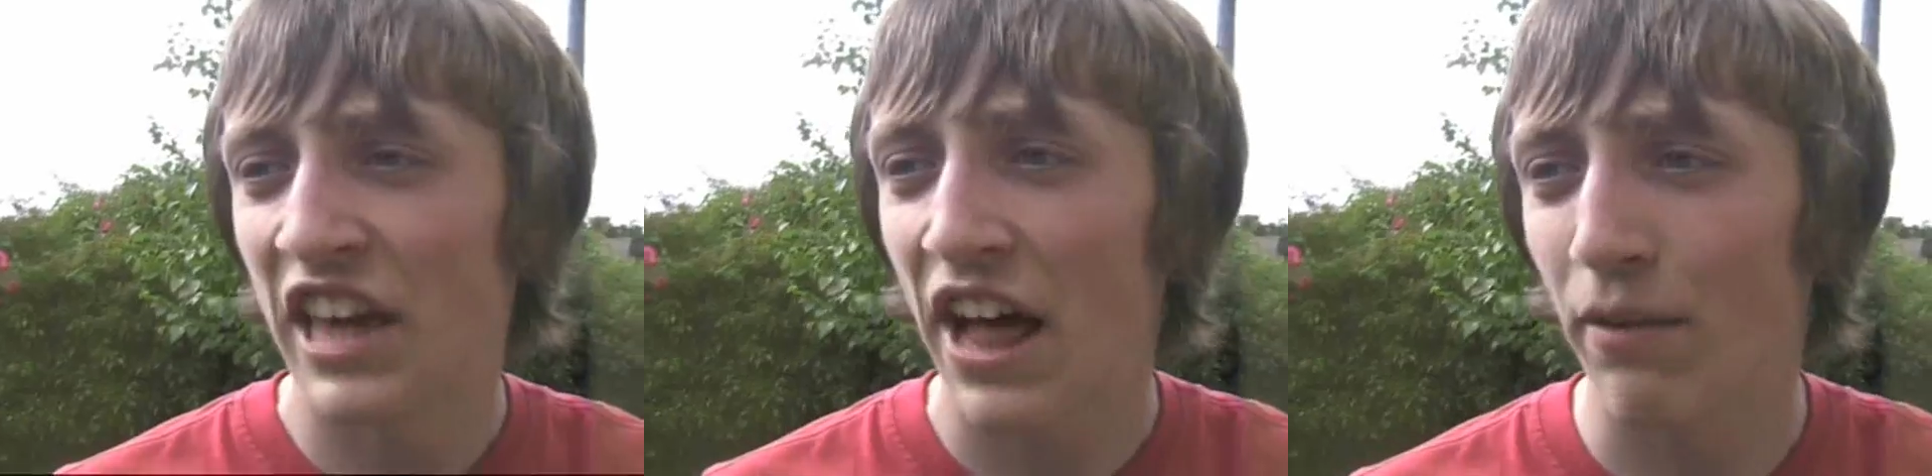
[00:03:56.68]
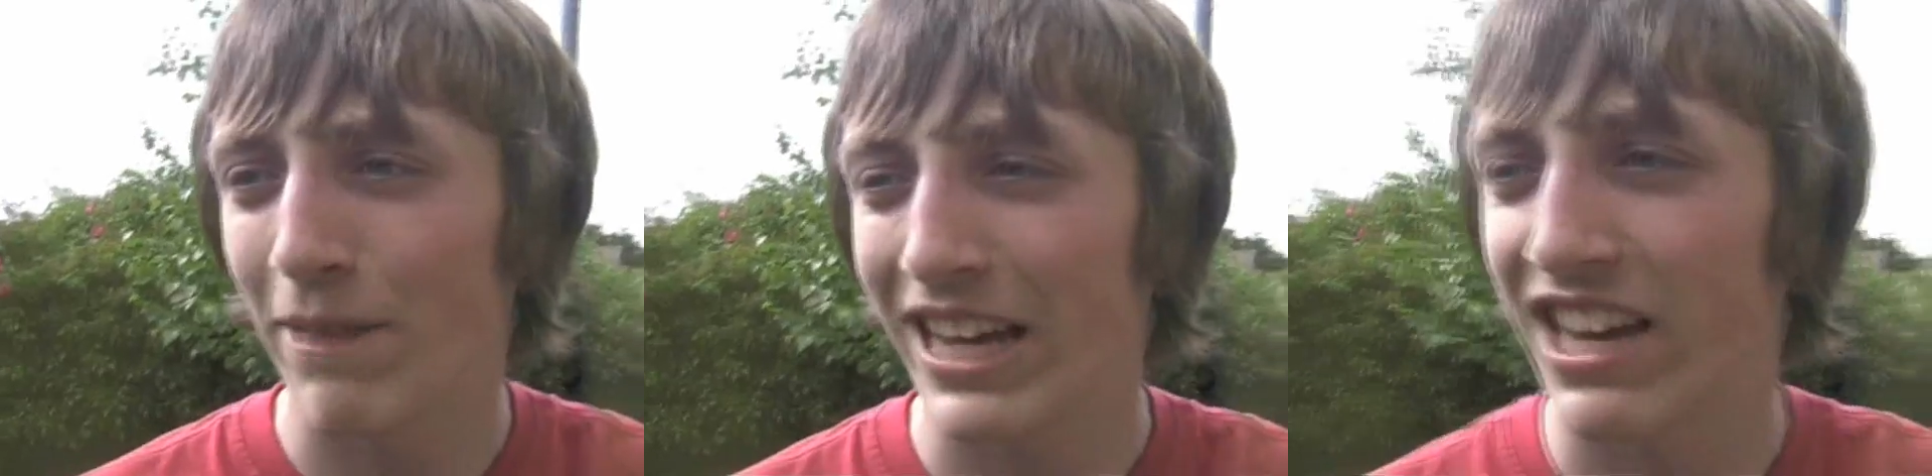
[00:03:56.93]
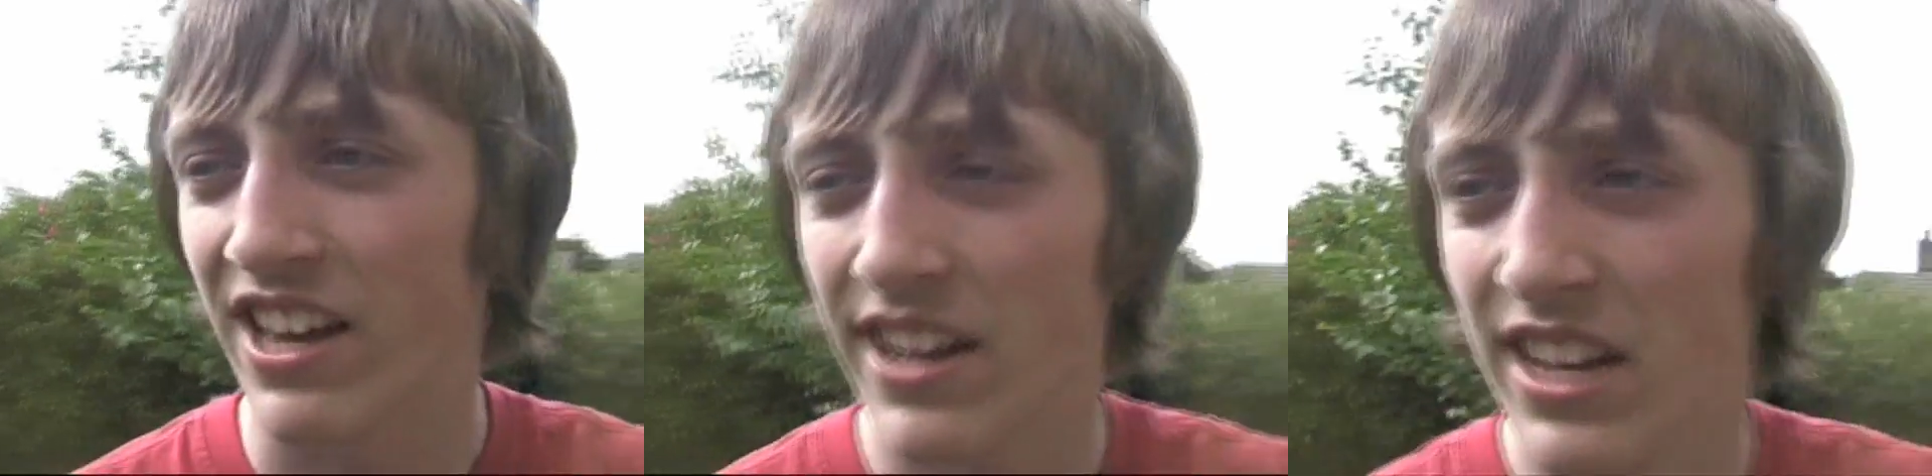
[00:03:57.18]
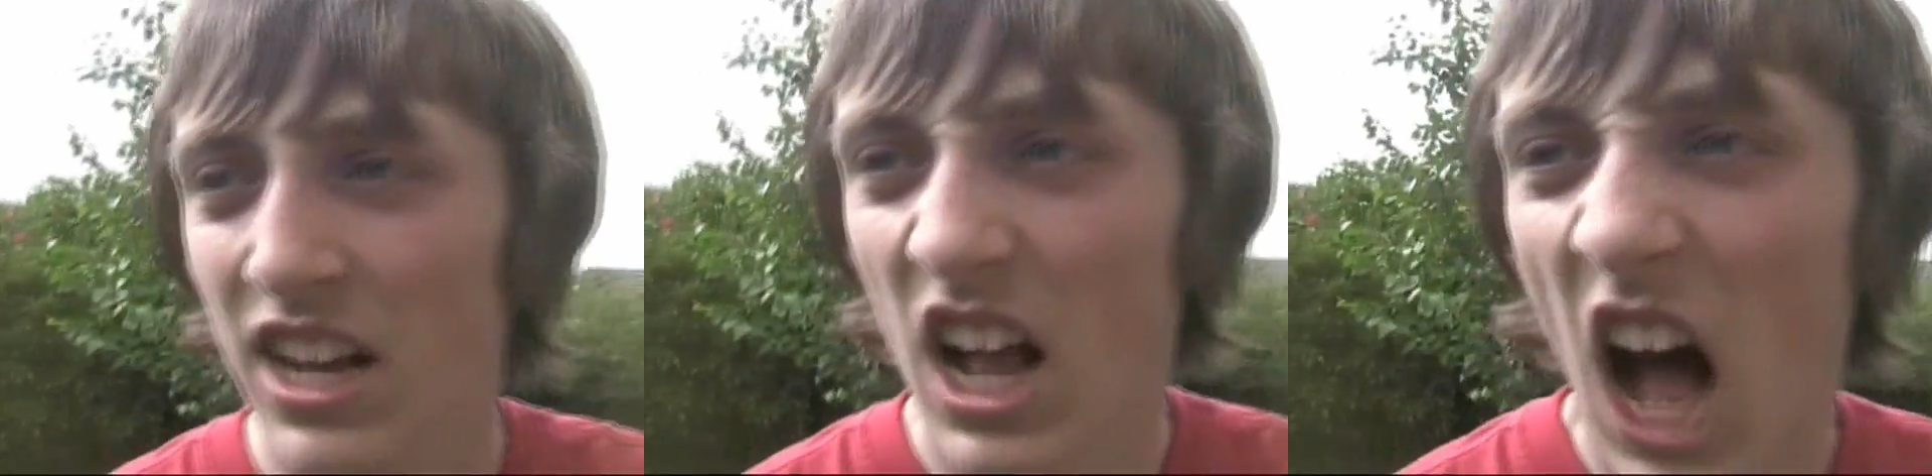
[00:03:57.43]
Tell me.
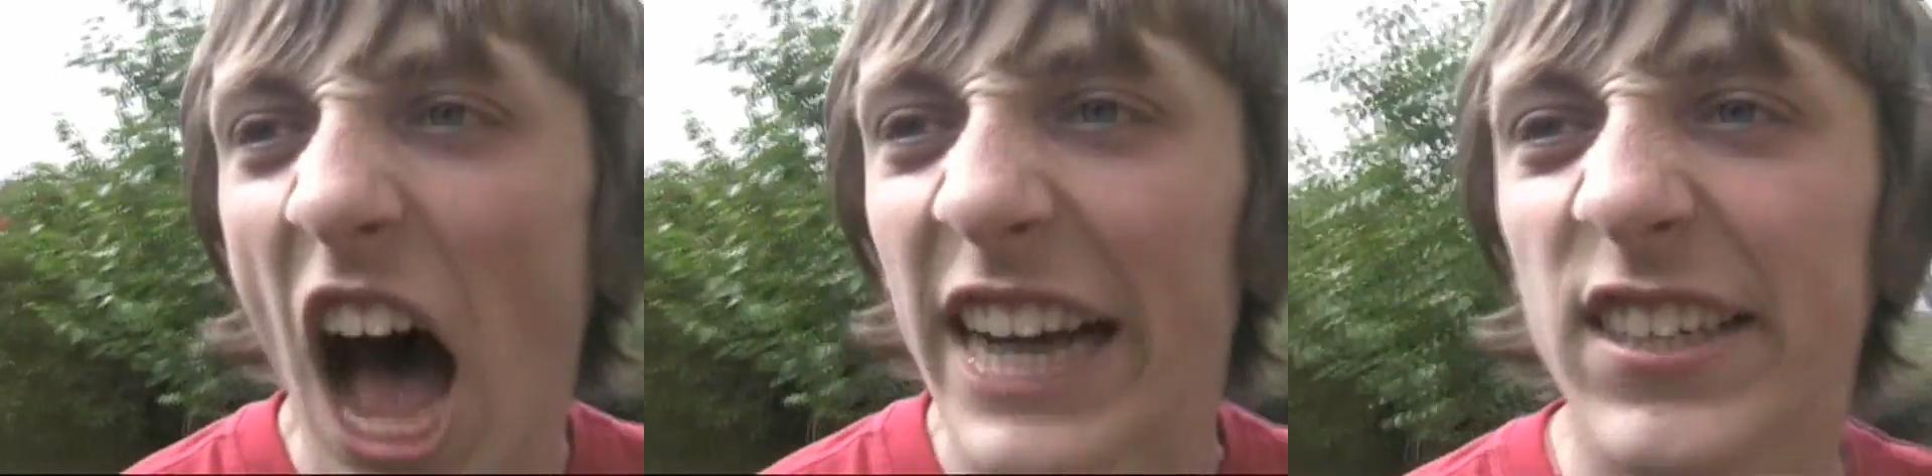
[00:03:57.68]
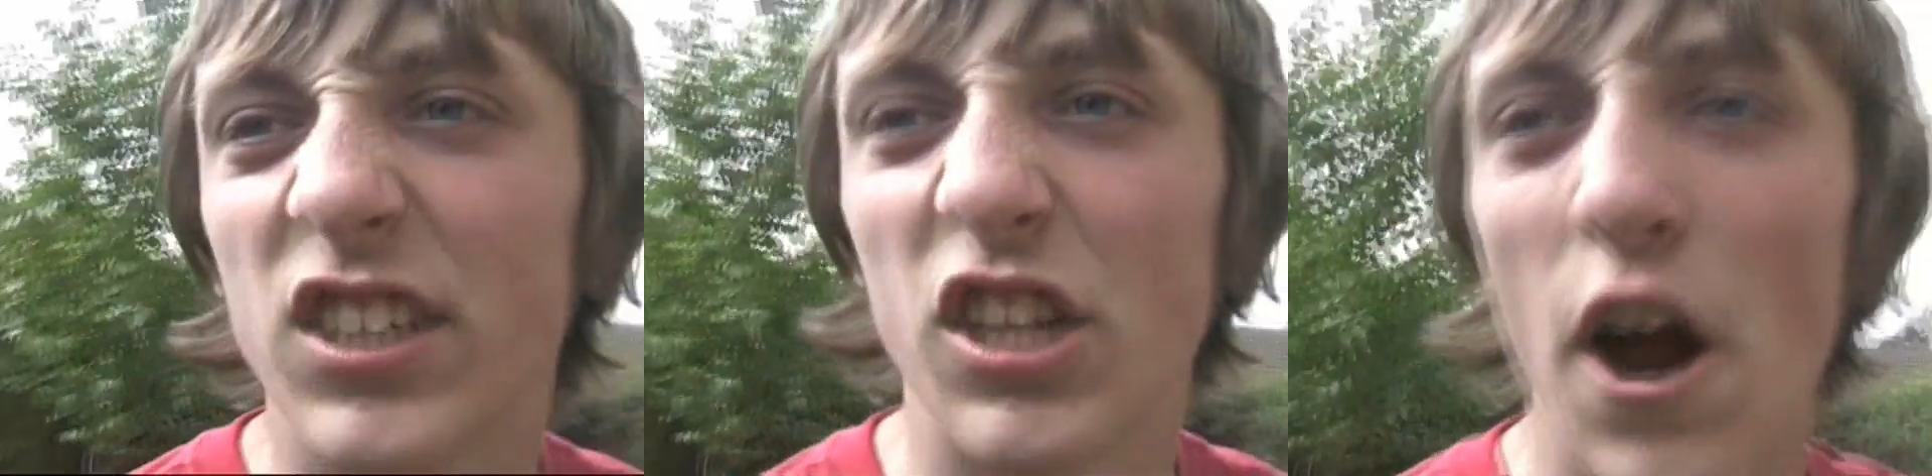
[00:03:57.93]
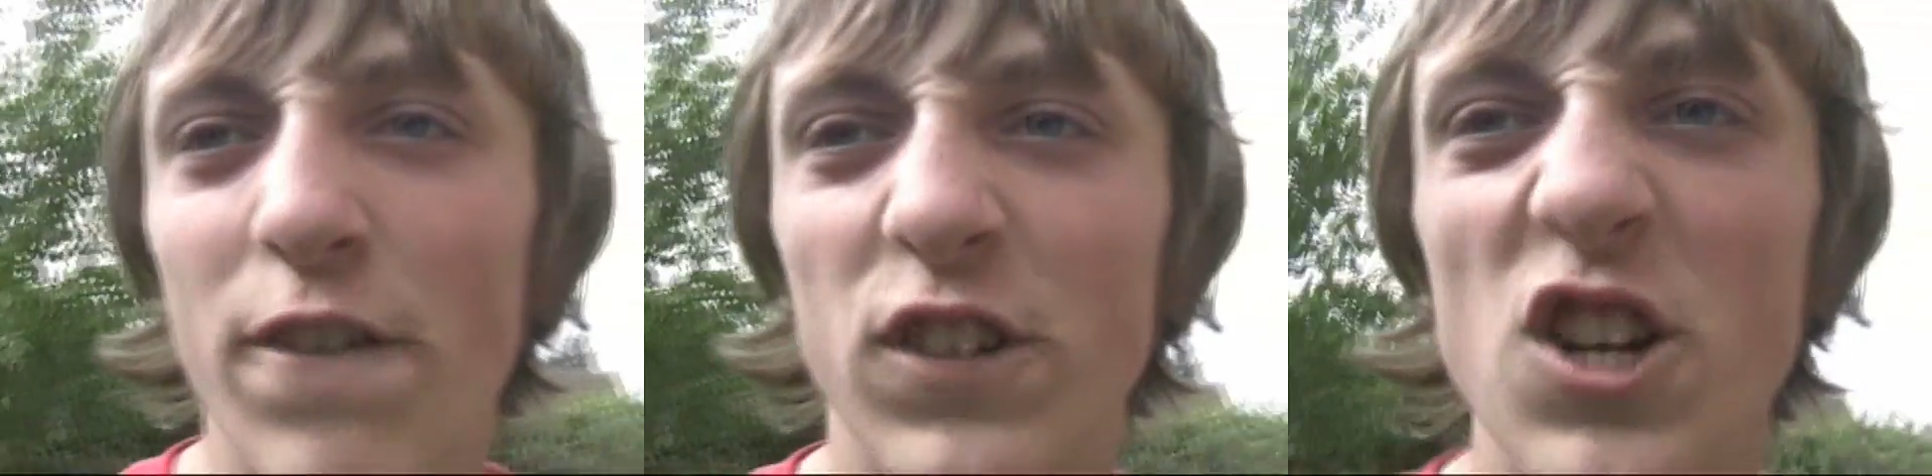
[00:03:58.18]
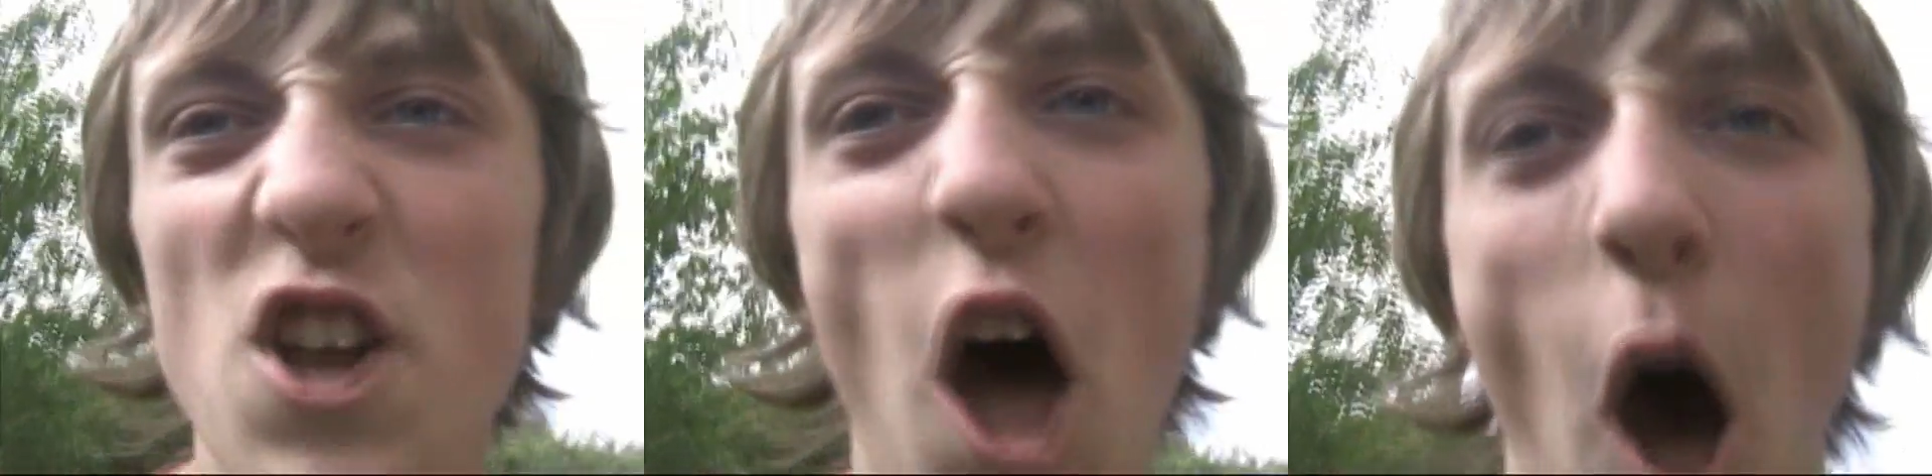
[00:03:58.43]
I deserve
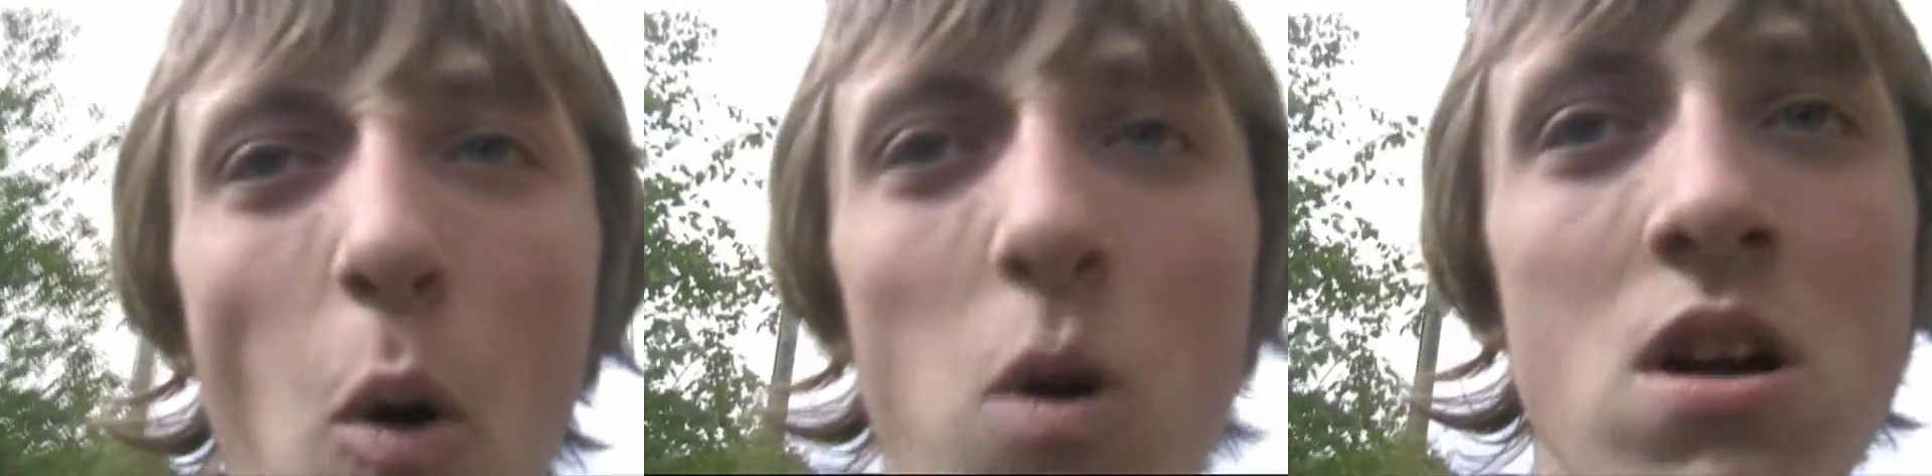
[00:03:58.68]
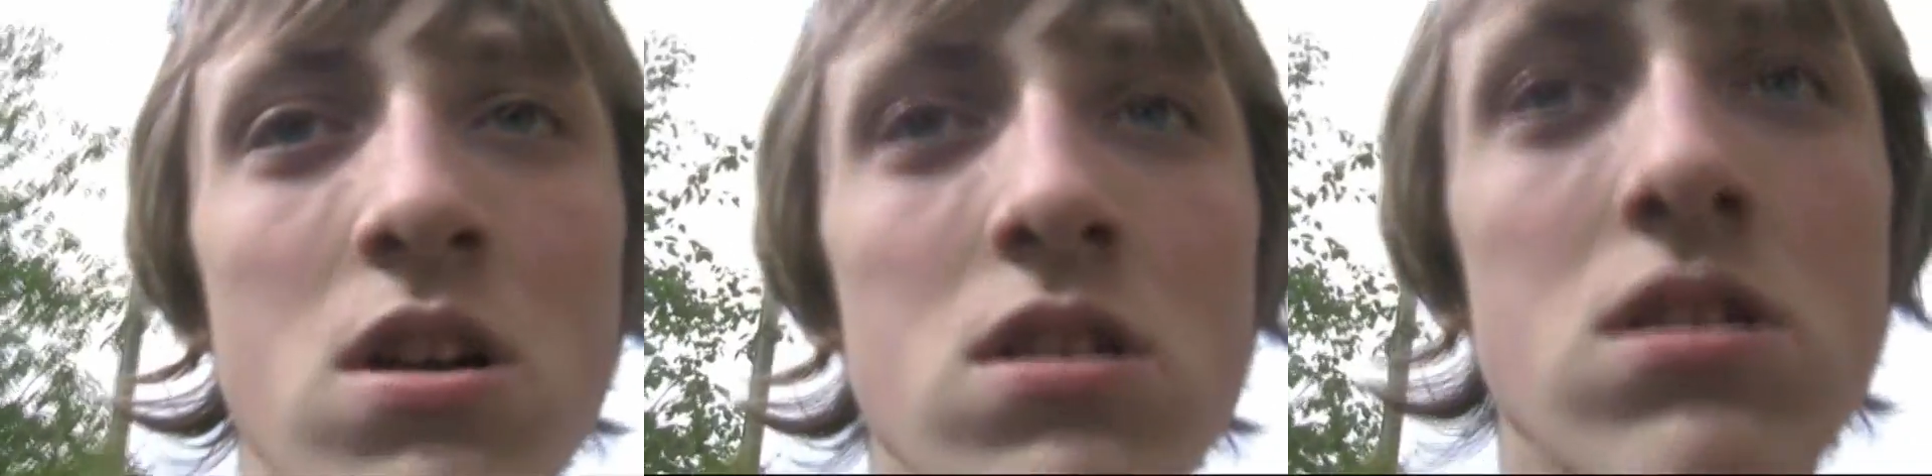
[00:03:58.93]
to know.